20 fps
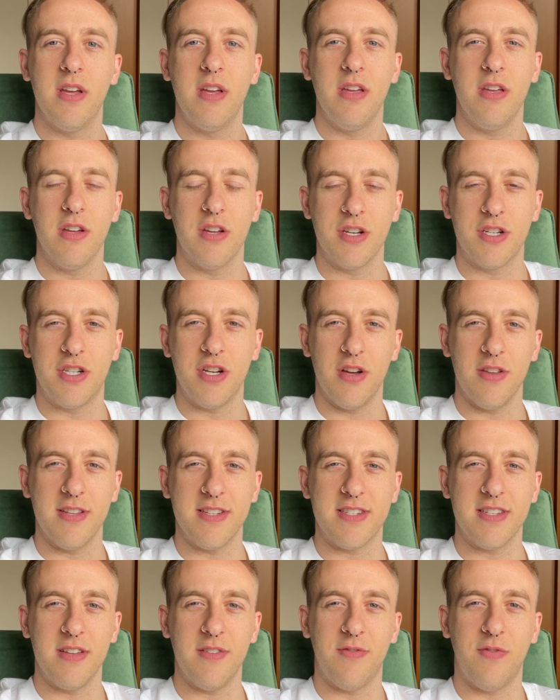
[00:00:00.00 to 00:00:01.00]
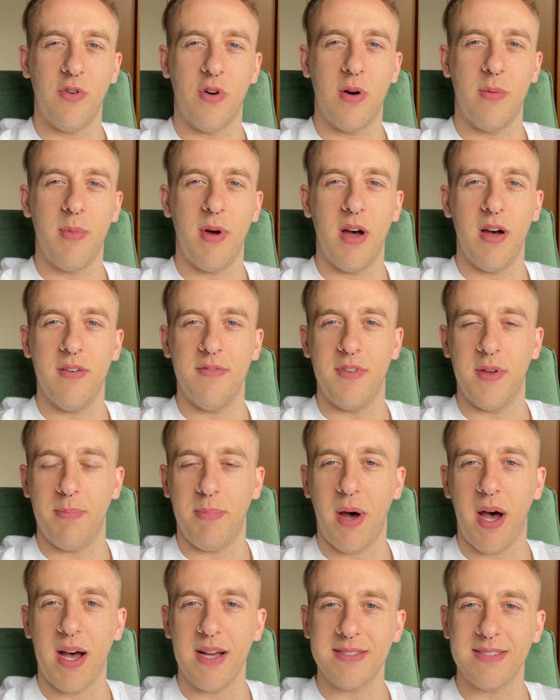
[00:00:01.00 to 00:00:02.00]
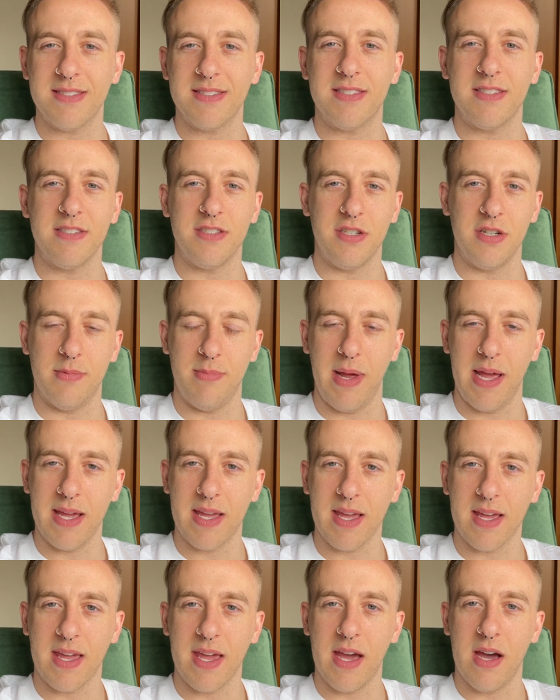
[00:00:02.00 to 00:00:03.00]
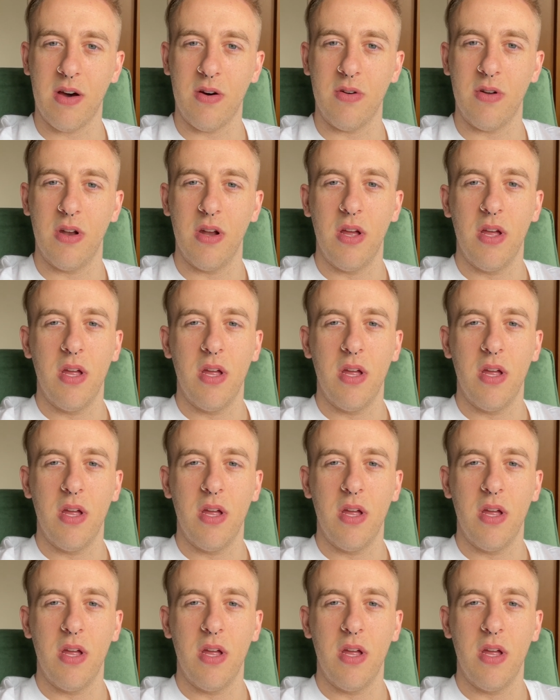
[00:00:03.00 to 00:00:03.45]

You can show this in the form of deposits into your bank account.